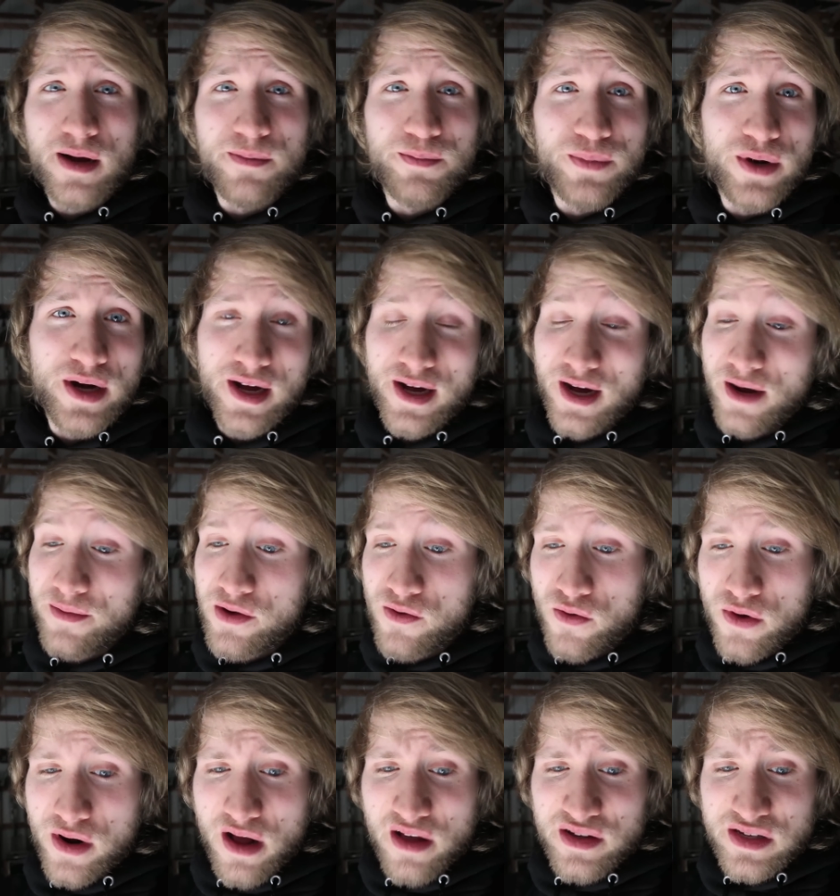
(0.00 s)
But I mean,
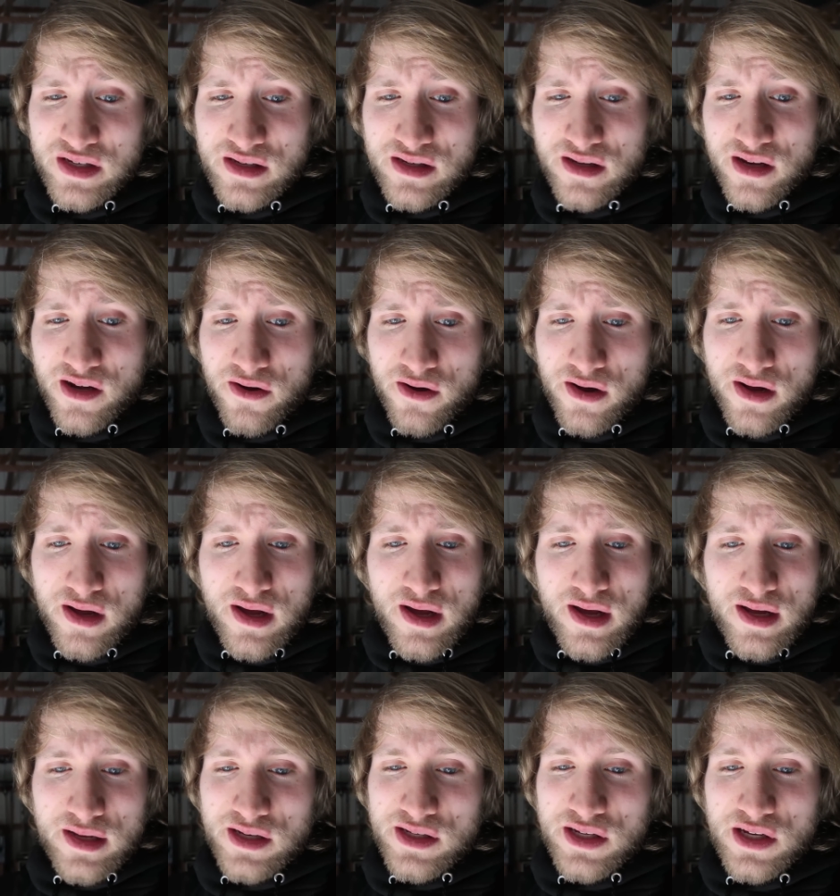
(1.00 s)
what else is new?
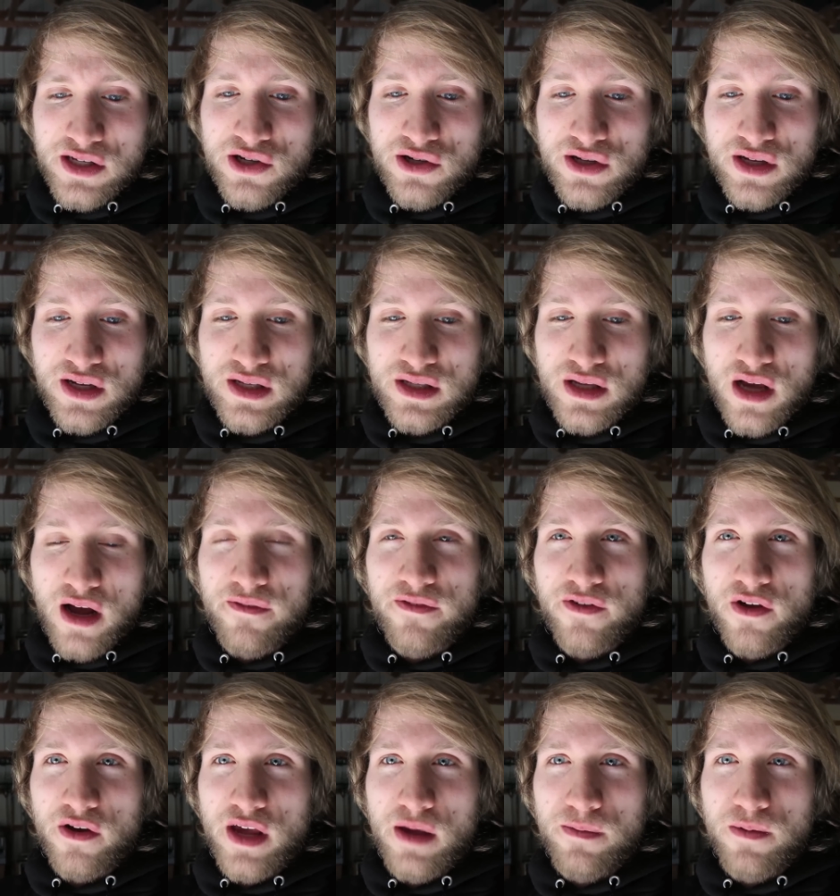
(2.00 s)
Just interesting stuff.
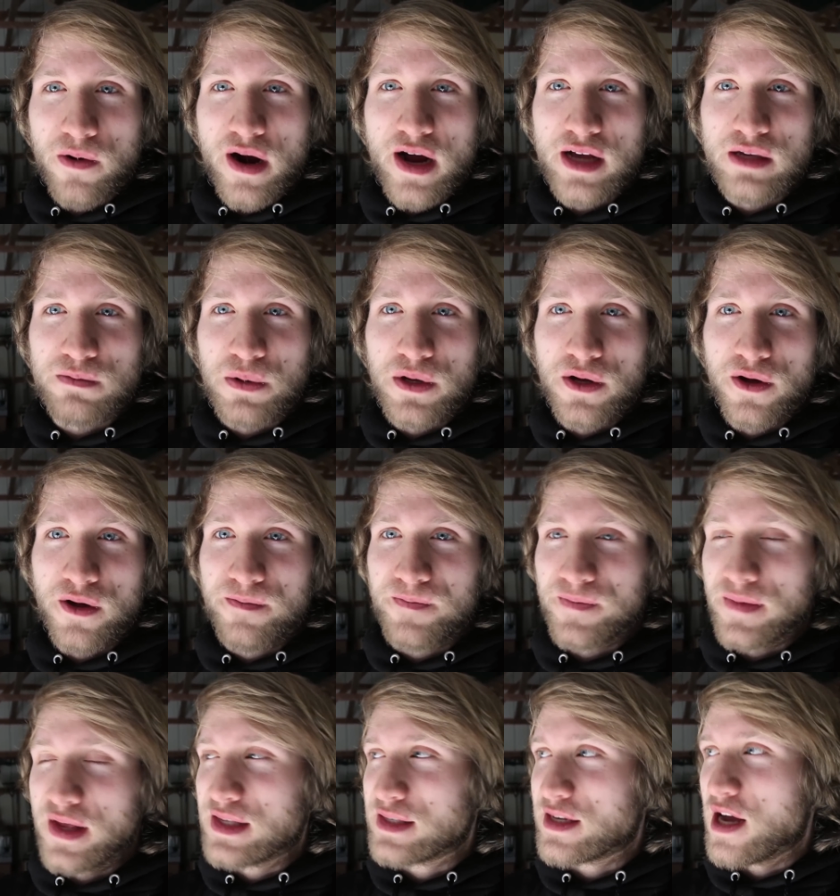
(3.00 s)
So keep your eyes peeled.
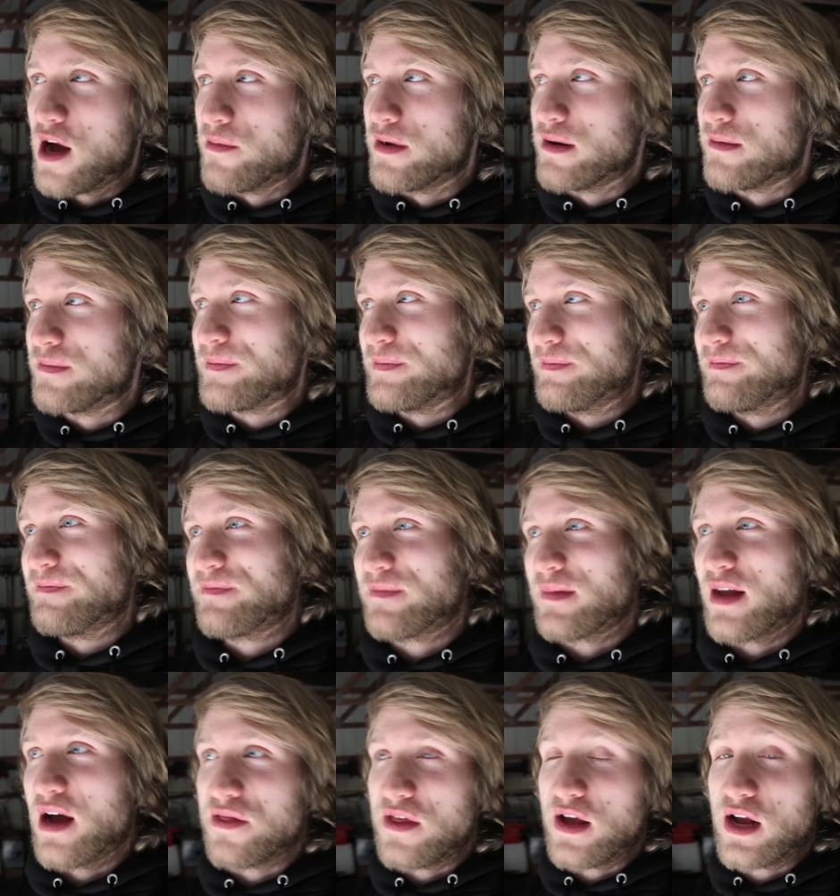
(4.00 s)
It's coming.
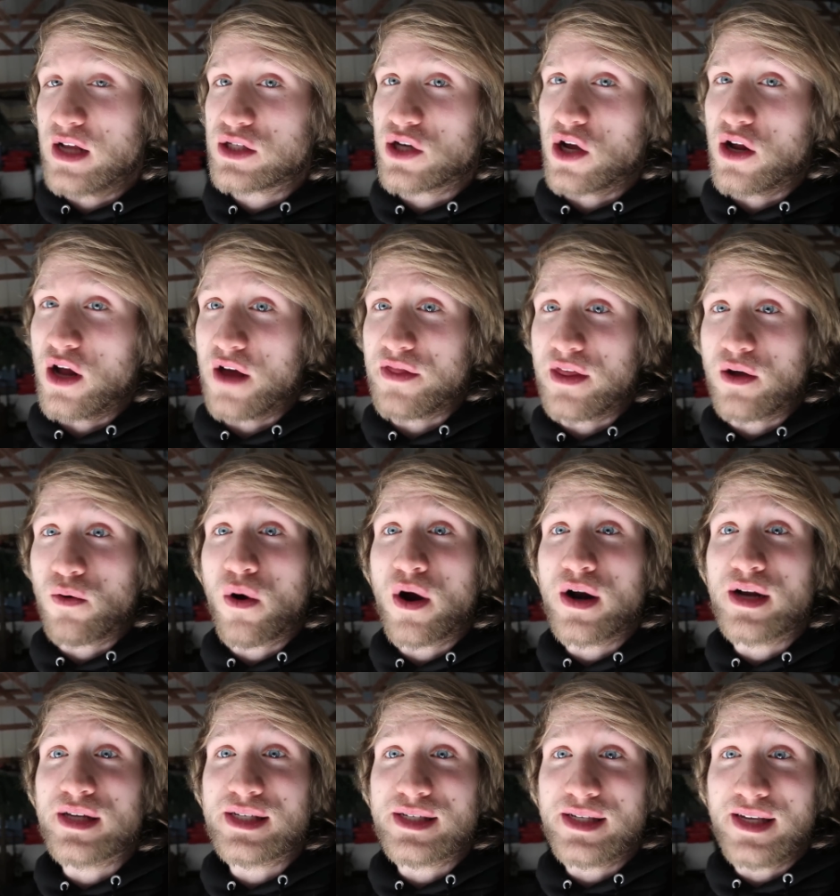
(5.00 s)
I think it's gonna. I think we're
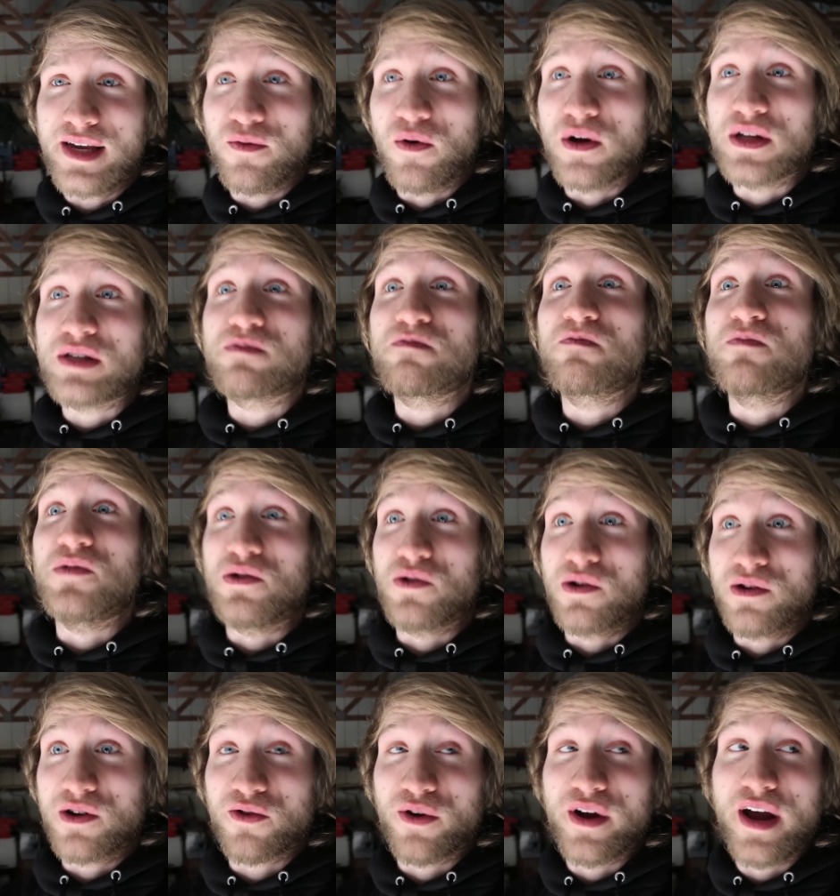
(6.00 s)
gonna see once
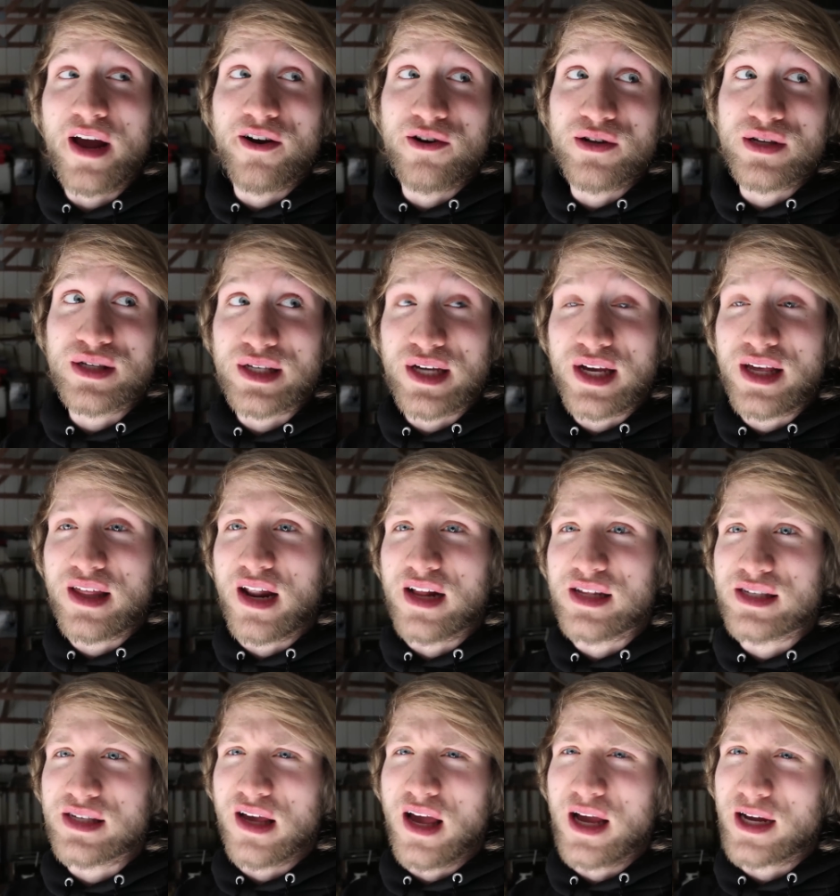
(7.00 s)
creators see that
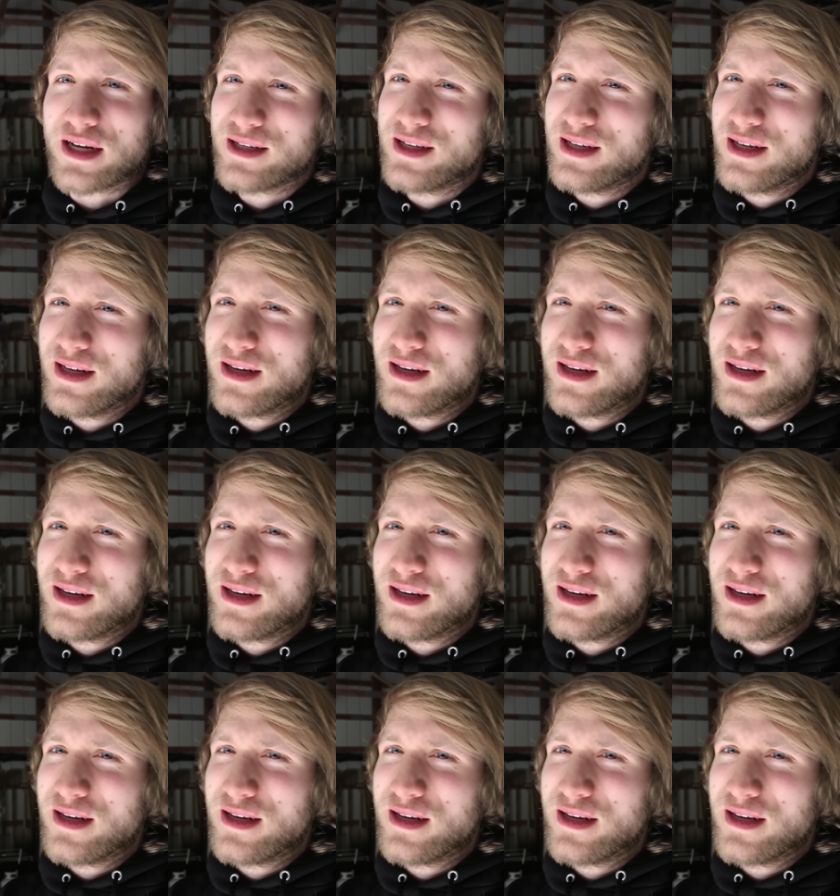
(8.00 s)
it's like,